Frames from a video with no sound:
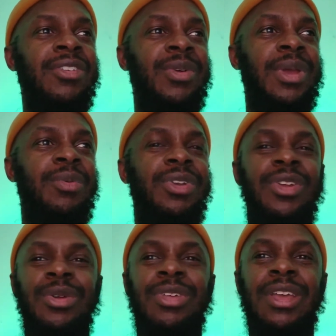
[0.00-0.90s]
So he
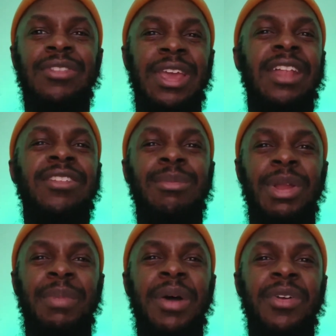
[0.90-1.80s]
would do things, he had
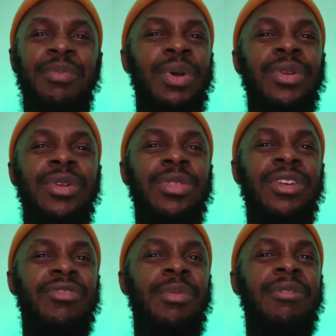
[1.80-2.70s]
similar powers, but he would do
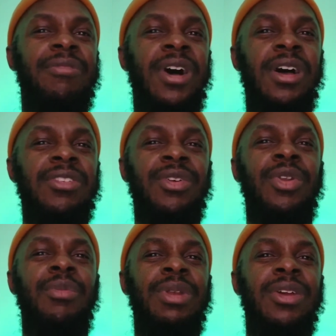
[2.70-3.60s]
things from afar,
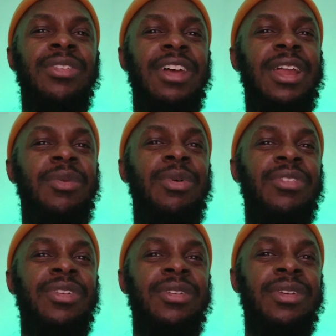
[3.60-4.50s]
so nobody could tell it
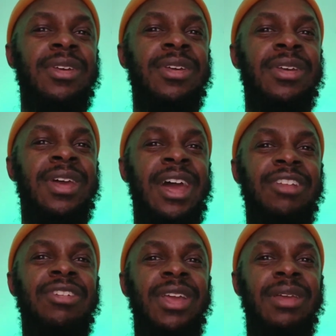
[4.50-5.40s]
wasn't
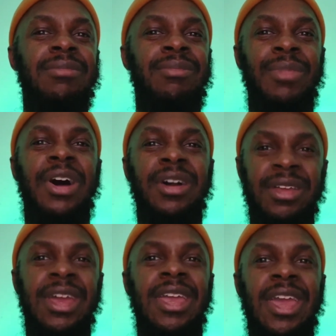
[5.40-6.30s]
actually
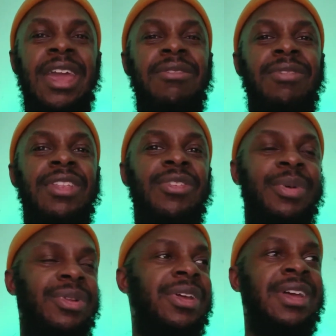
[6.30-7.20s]
Mark, aka
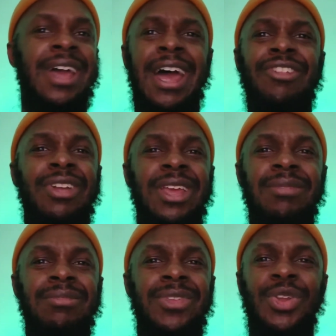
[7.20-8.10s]
Invincible,
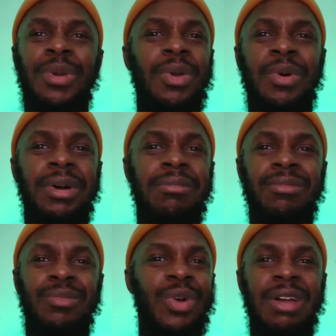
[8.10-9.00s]
actually doing
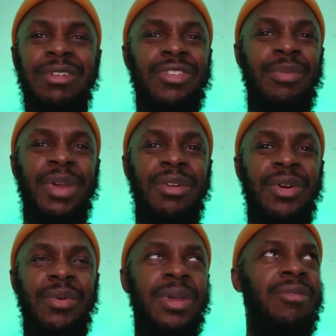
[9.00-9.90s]
whatever
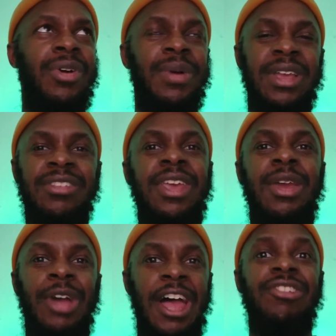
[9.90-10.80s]
superhero heroics
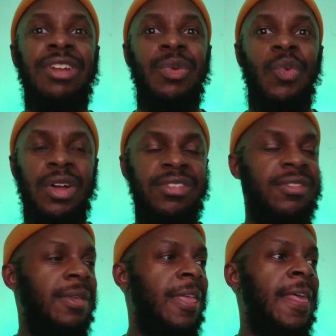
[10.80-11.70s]
it actually was.